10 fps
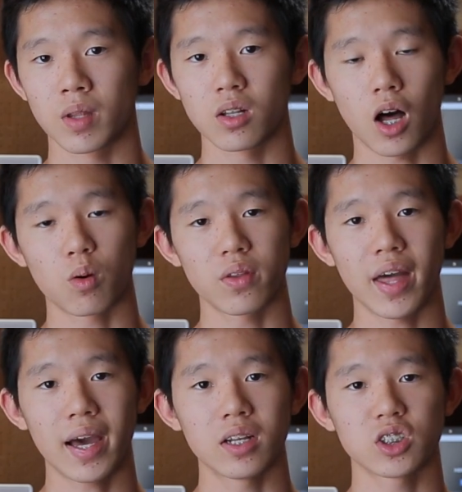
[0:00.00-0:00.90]
Along with
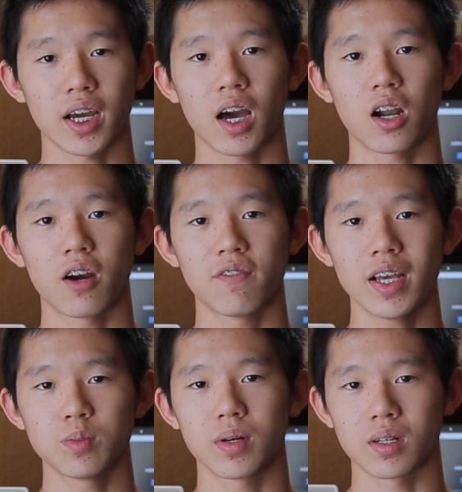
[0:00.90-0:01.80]
that, check out our
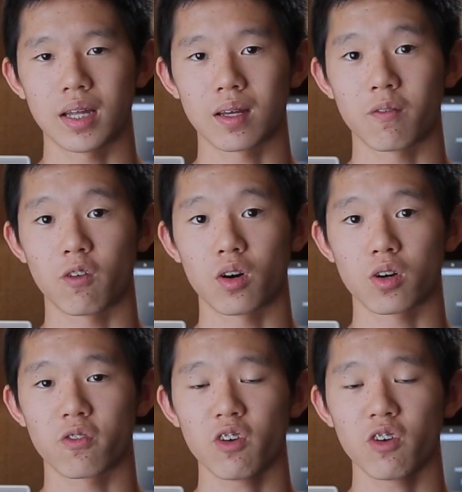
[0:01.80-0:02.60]
Facebook link for